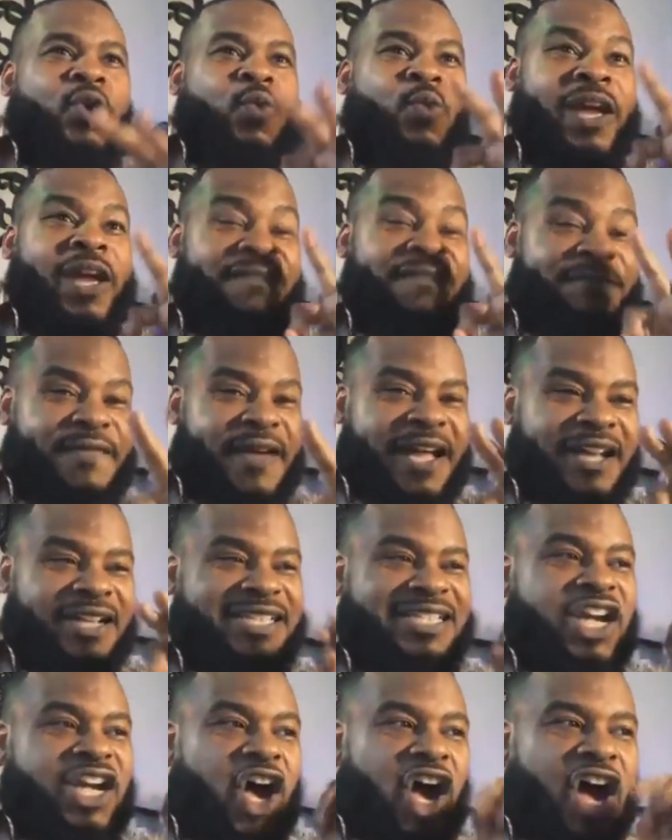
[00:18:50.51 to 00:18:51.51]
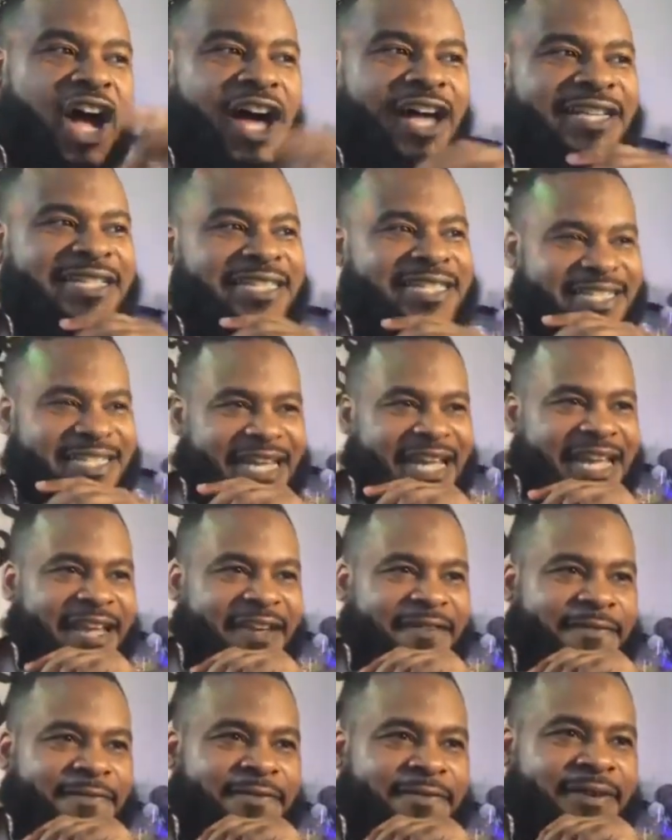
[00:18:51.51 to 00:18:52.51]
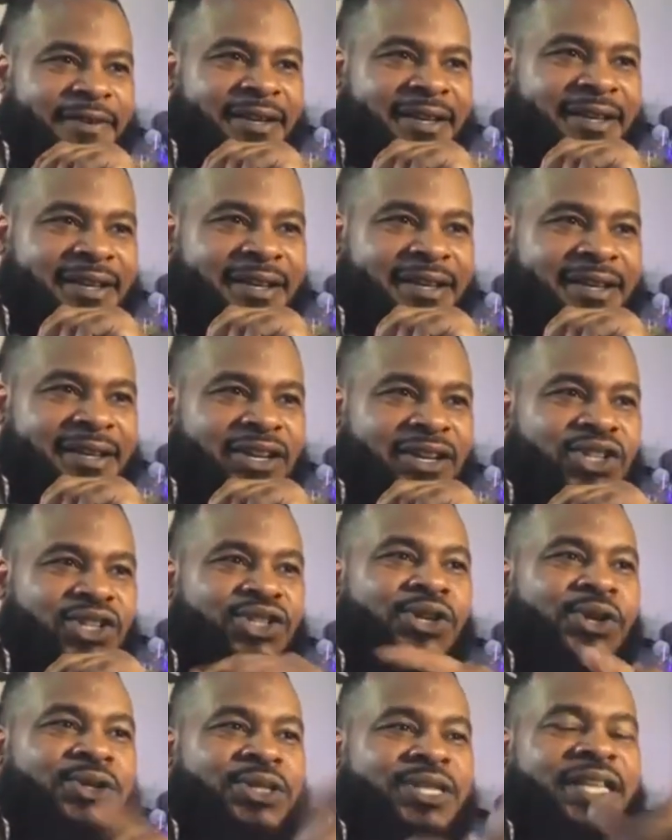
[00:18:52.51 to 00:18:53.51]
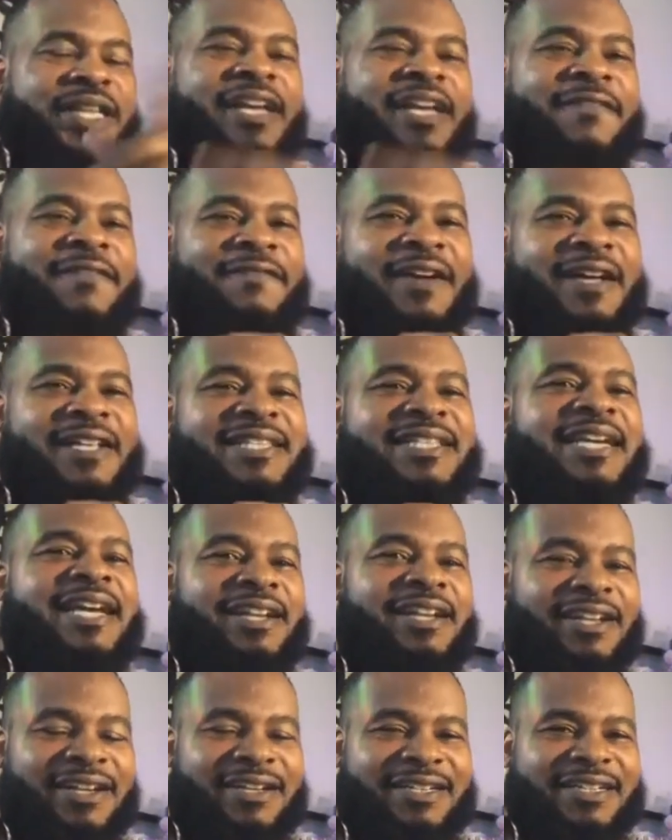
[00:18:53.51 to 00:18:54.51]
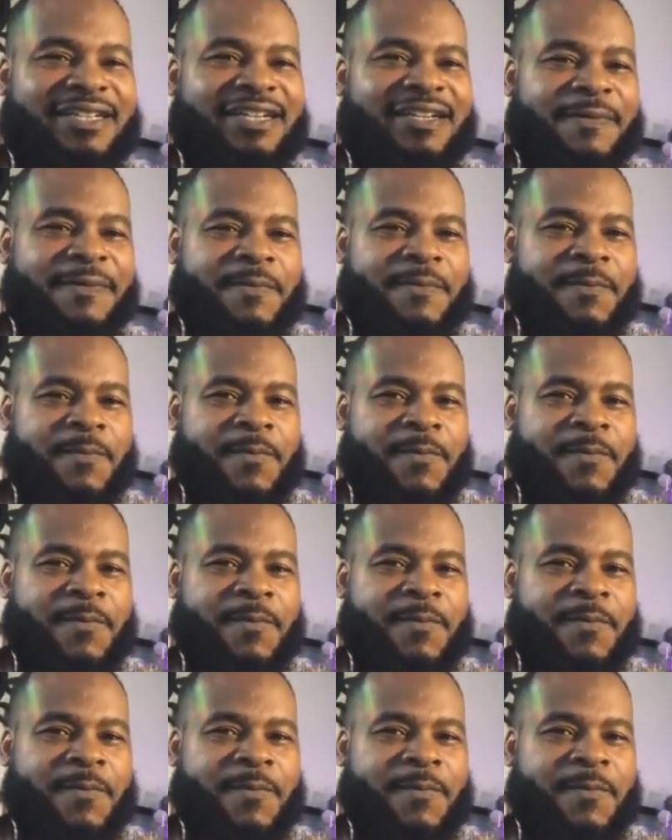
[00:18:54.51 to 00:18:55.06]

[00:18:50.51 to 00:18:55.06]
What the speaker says: We felt unsafe due to the events in London.